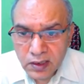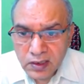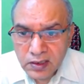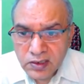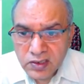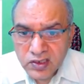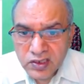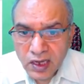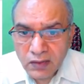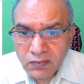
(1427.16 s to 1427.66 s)

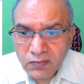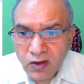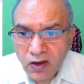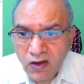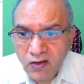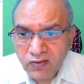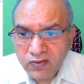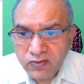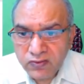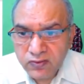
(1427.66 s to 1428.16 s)
sum
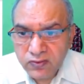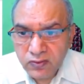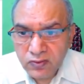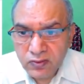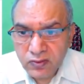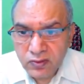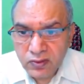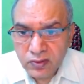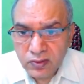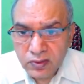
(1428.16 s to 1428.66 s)
of
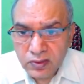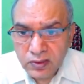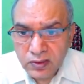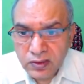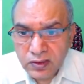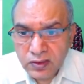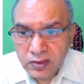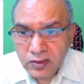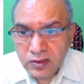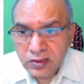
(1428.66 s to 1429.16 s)

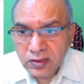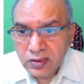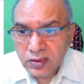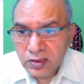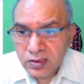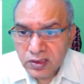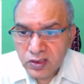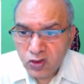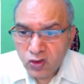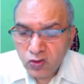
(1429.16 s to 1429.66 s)

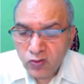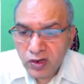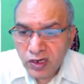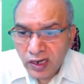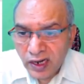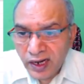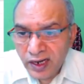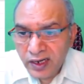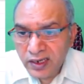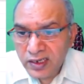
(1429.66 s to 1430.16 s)
Q1
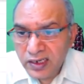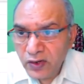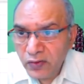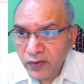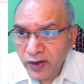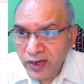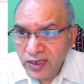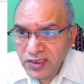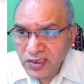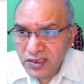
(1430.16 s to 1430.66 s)
and
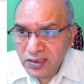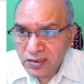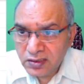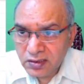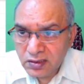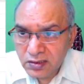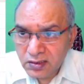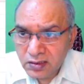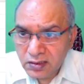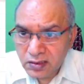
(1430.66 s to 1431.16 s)
QH.
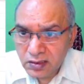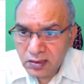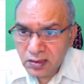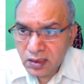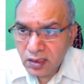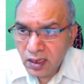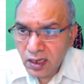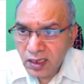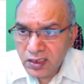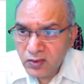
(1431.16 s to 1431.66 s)

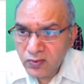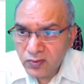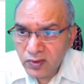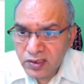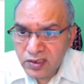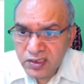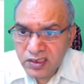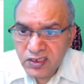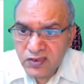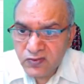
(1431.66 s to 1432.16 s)
As you
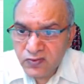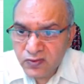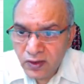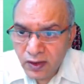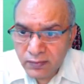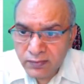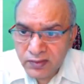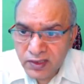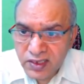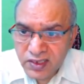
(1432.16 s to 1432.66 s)
can see
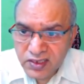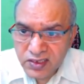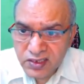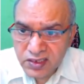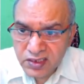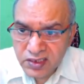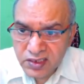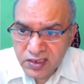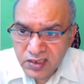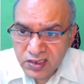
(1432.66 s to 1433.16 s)
from this
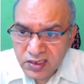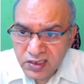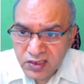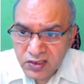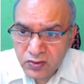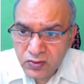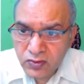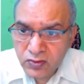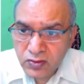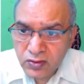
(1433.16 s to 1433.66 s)
is
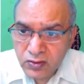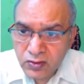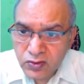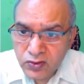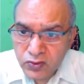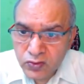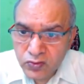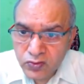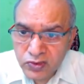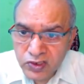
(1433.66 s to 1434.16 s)
Q equals
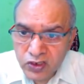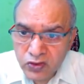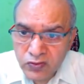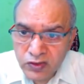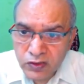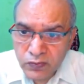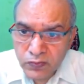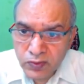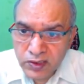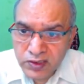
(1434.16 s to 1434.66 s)
to
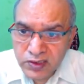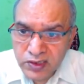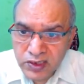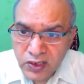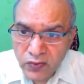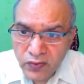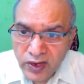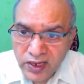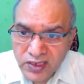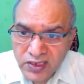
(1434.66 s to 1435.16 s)
Q1 plus
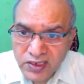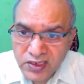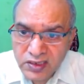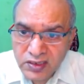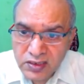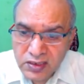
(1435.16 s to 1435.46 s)
QH,